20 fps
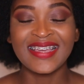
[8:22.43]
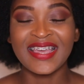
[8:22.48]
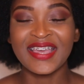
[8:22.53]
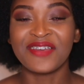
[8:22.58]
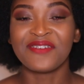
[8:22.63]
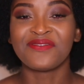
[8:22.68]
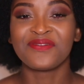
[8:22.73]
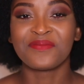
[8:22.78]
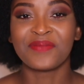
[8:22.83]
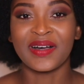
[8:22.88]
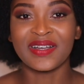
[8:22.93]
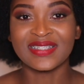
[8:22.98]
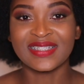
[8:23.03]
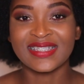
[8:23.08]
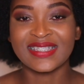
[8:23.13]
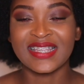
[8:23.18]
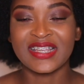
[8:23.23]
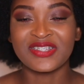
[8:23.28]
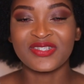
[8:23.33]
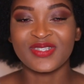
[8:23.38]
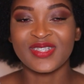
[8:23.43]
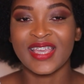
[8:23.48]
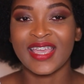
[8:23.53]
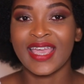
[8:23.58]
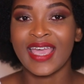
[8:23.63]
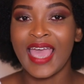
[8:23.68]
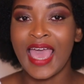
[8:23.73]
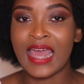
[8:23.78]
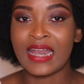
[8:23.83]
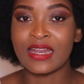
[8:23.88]
if Bounce Essential
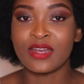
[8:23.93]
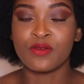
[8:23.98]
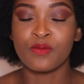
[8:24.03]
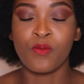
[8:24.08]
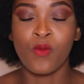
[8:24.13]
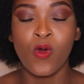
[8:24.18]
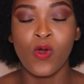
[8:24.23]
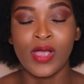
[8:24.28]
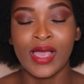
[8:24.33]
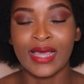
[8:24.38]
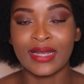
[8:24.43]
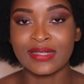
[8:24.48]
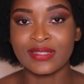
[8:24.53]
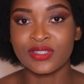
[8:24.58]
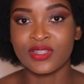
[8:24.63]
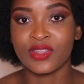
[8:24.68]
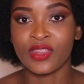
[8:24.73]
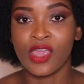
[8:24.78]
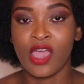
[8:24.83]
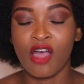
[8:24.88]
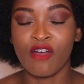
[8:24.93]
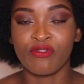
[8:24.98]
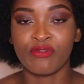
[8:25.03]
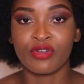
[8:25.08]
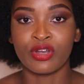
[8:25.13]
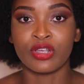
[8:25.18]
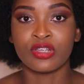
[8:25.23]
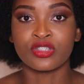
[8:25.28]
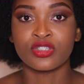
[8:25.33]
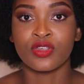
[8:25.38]
Hair added more colors to their
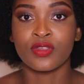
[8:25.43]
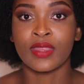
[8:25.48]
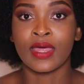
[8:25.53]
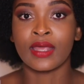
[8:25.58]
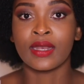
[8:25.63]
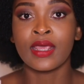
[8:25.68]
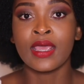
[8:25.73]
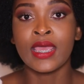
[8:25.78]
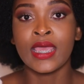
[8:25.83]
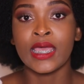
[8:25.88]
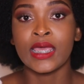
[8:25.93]
offering so that